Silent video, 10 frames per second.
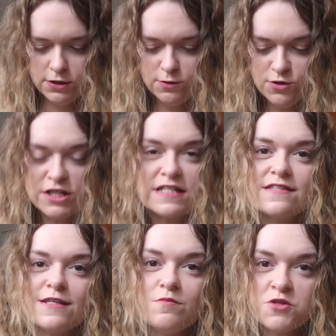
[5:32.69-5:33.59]
You
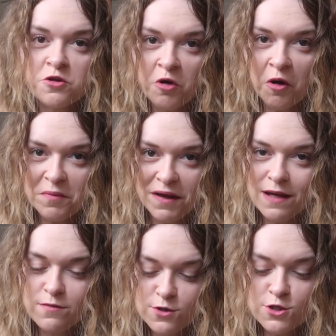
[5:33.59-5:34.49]
just seem to not be
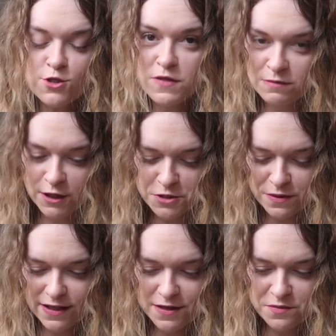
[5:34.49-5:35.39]
able to do as much
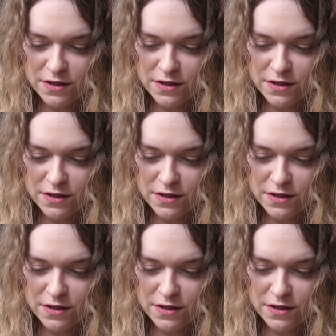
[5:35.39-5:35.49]
with it,